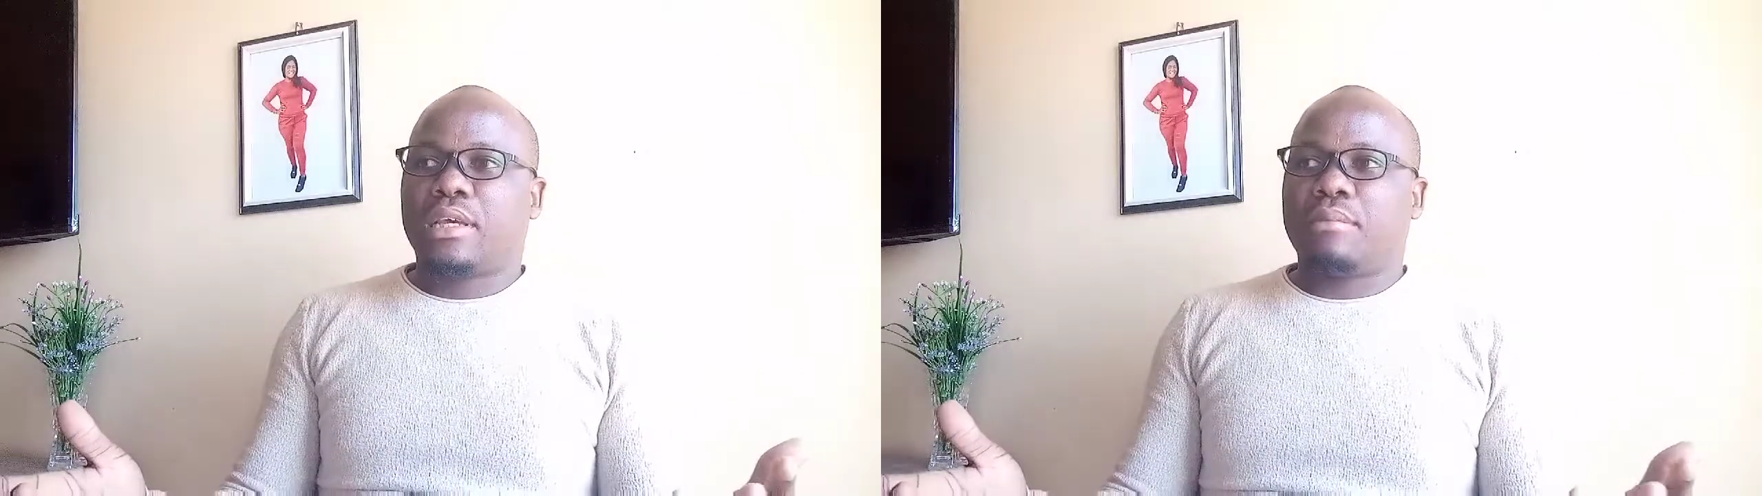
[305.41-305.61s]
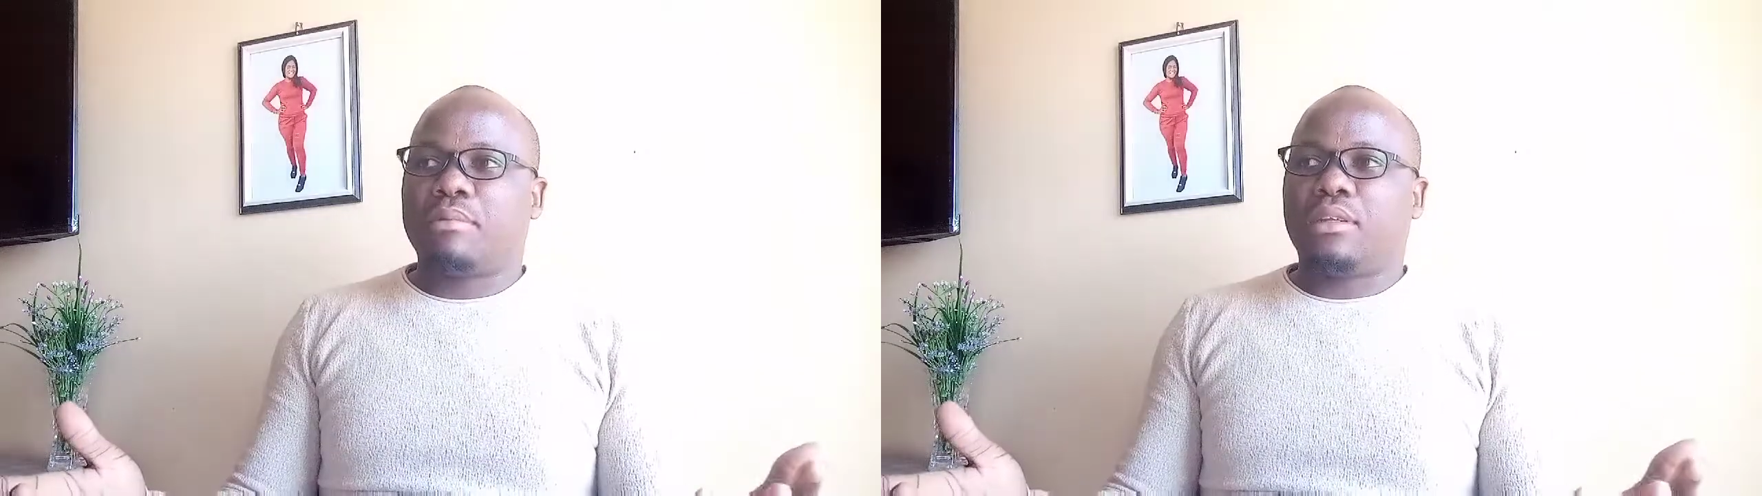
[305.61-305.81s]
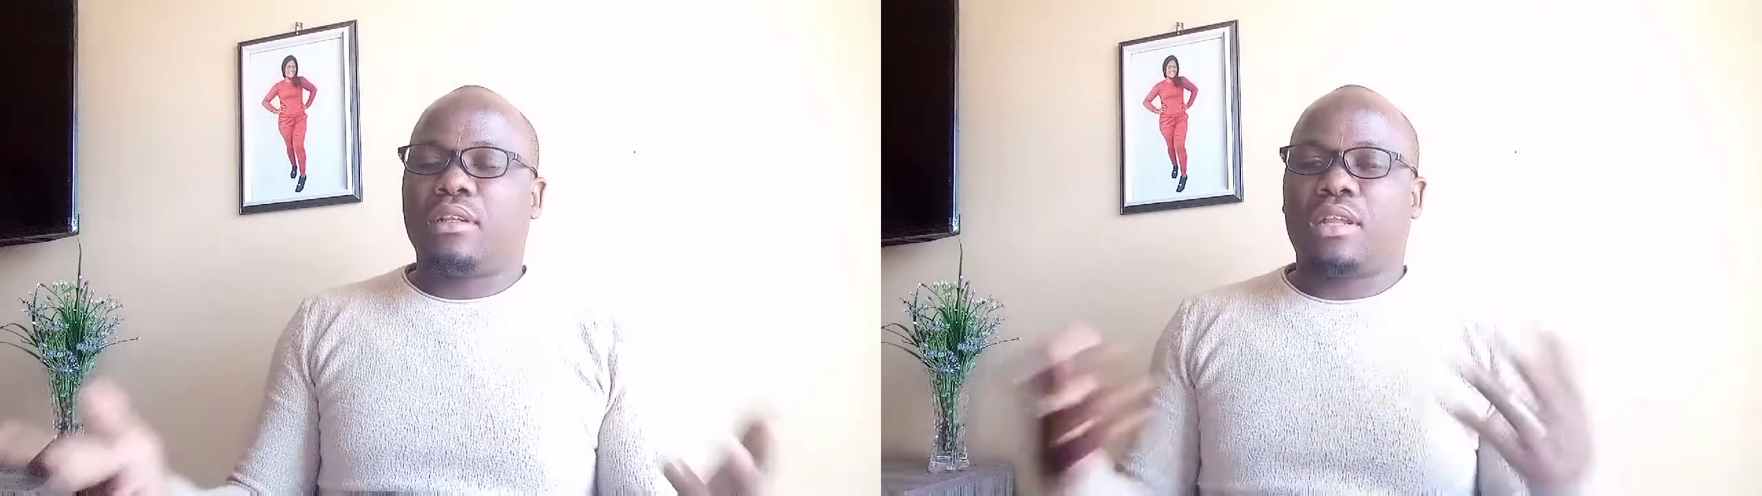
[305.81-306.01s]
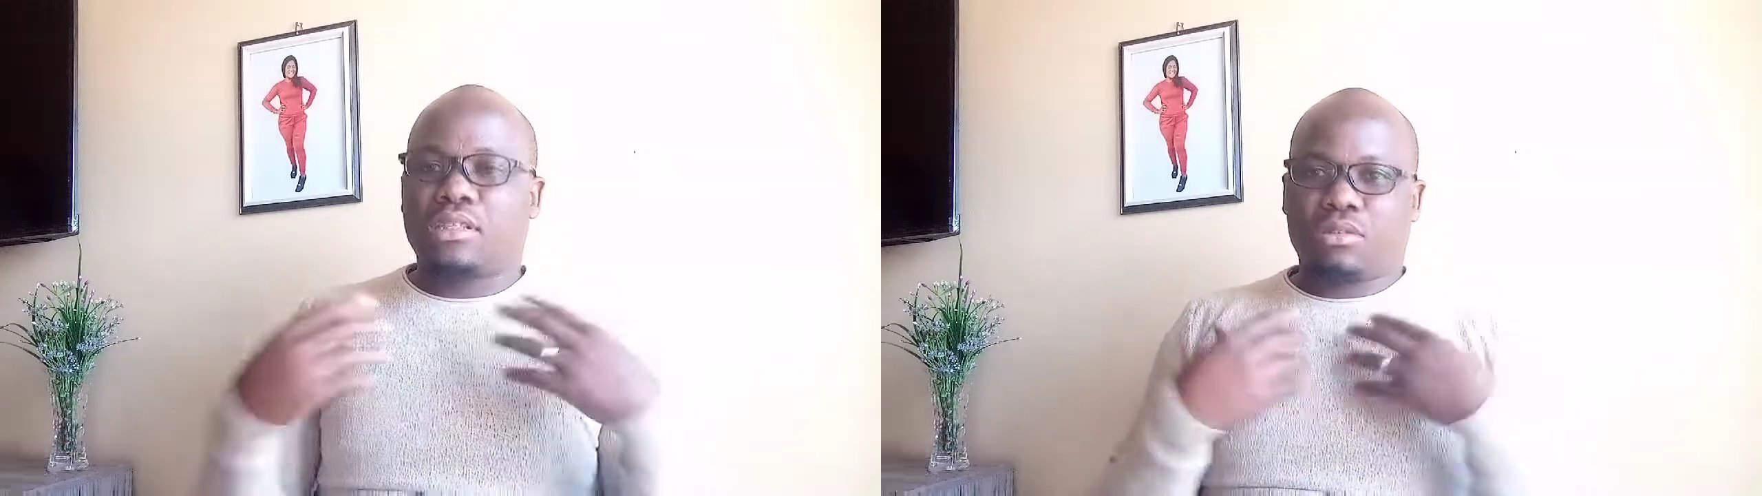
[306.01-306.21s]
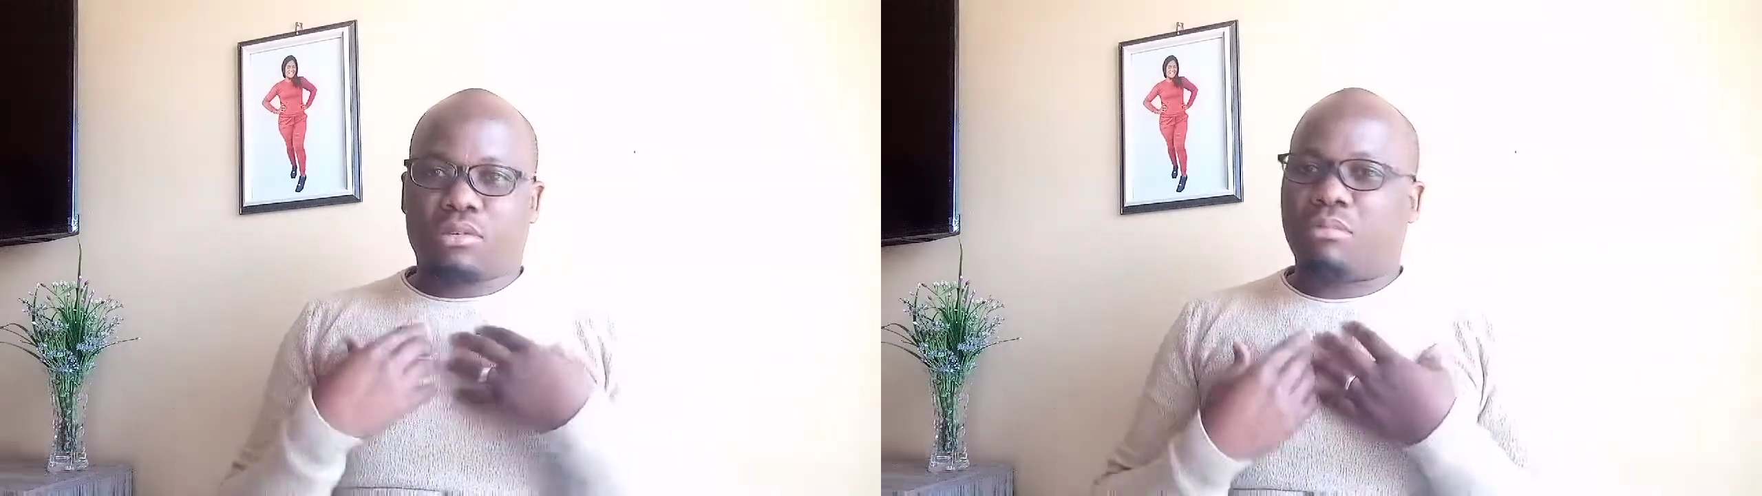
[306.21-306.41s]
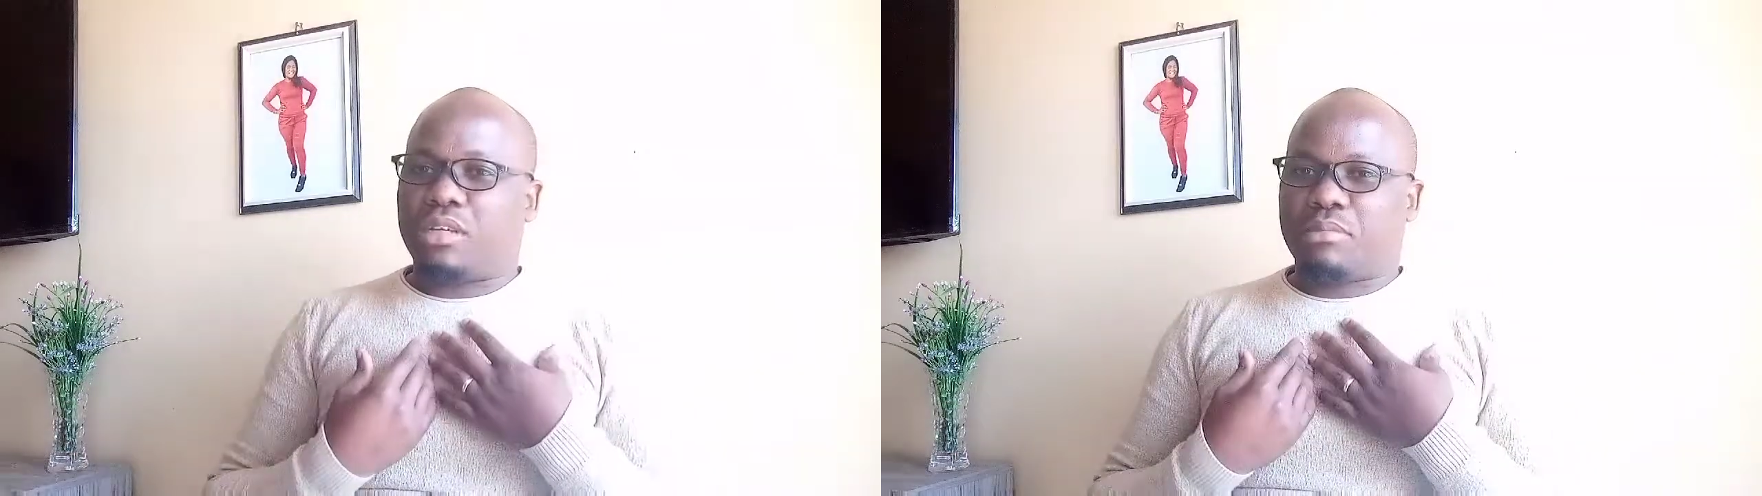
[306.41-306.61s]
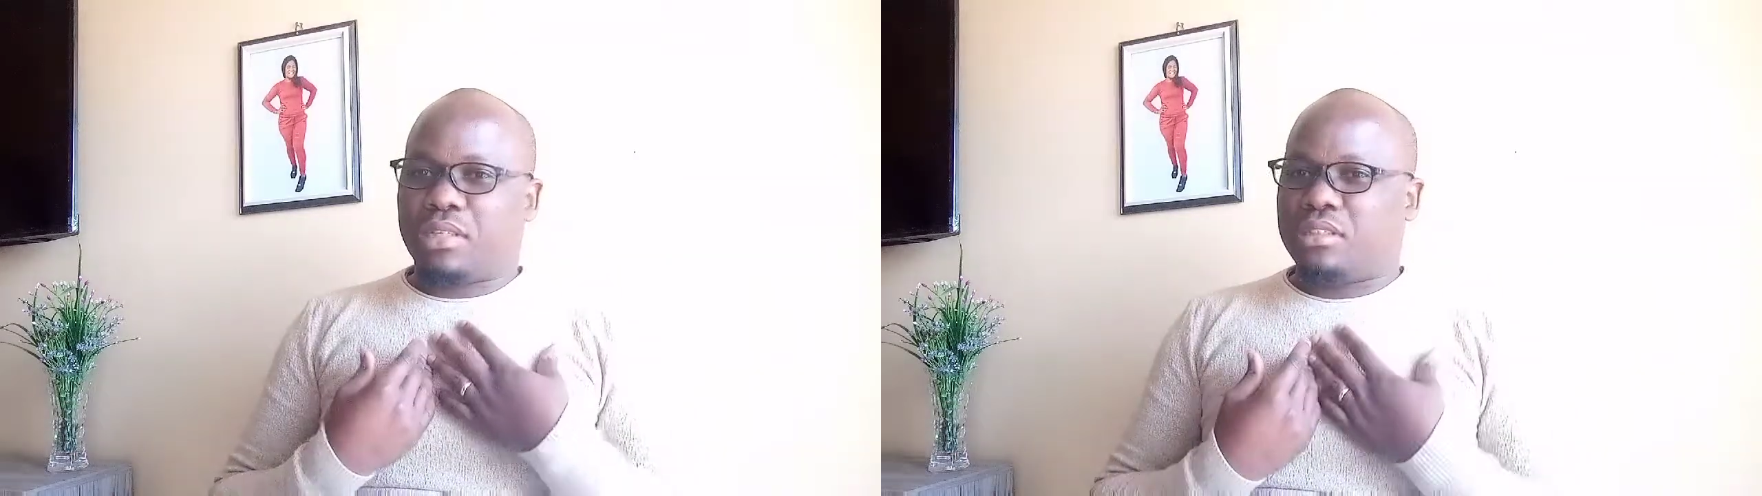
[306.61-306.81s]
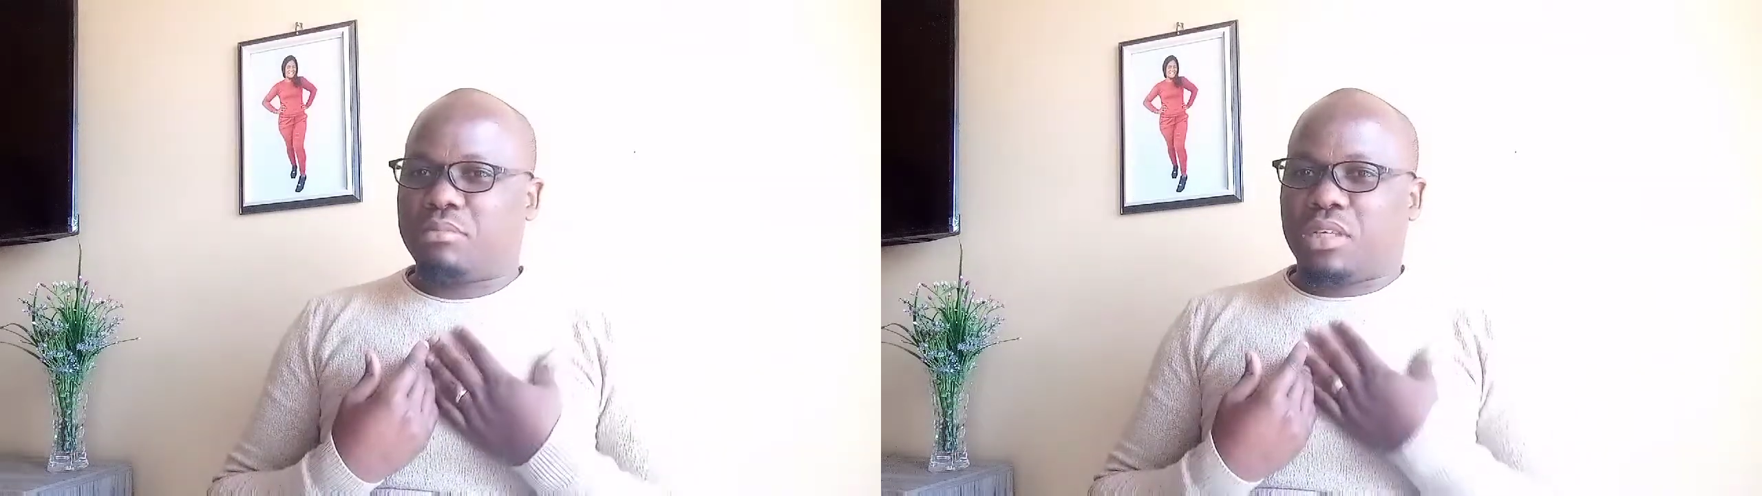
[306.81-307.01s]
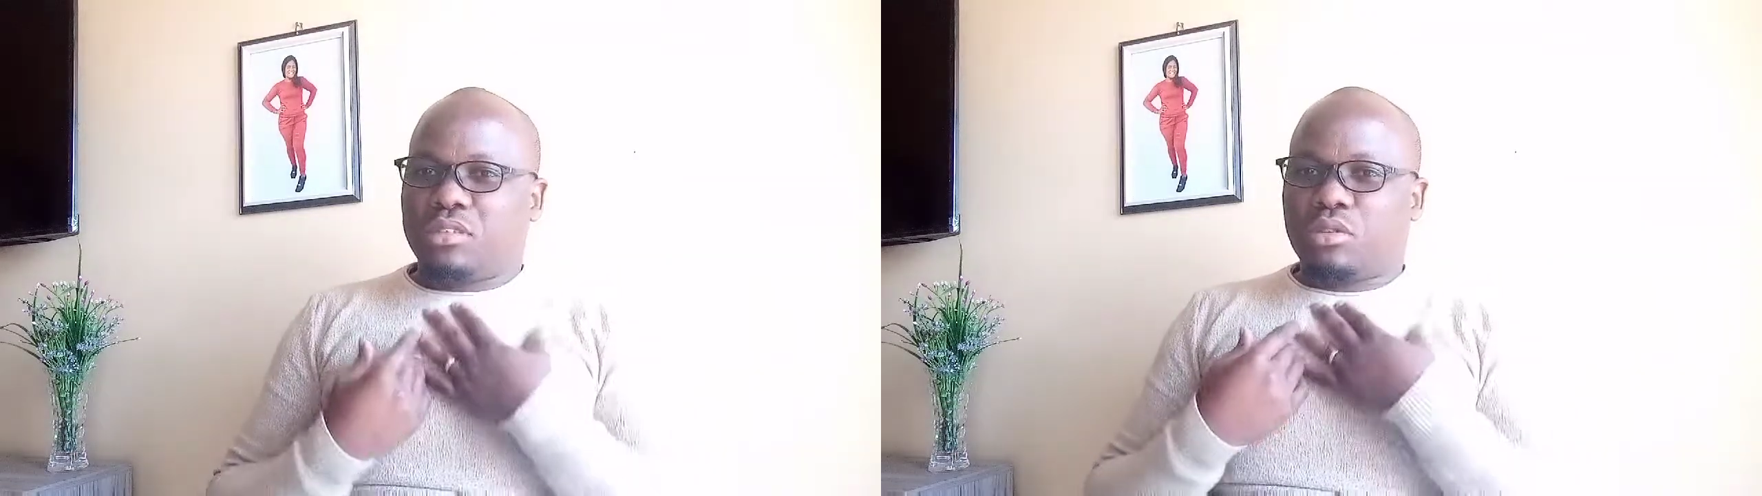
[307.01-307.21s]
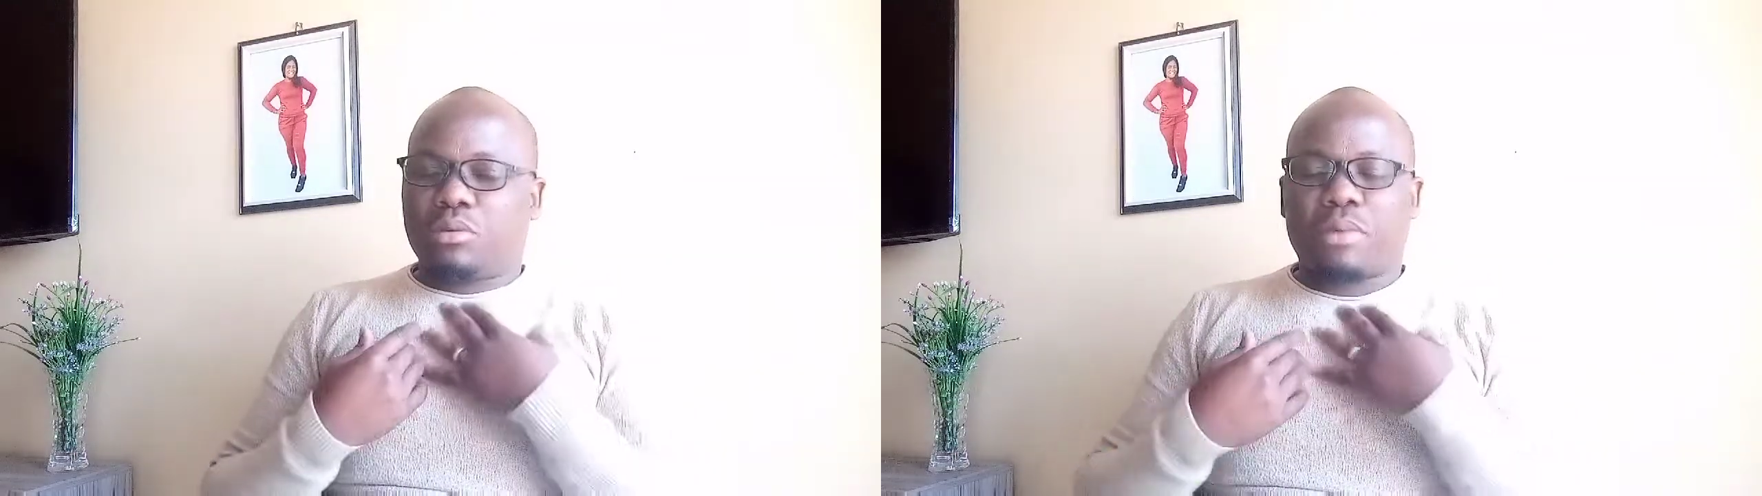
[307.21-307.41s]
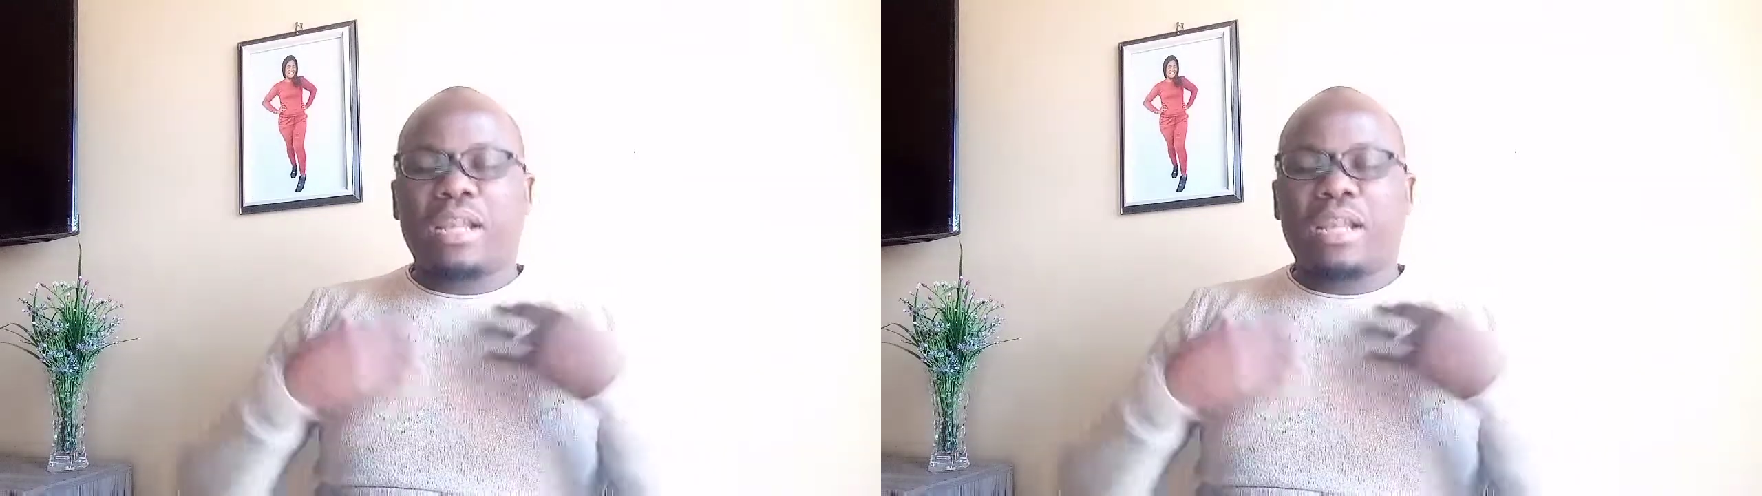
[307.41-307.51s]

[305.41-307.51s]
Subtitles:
that's not my job,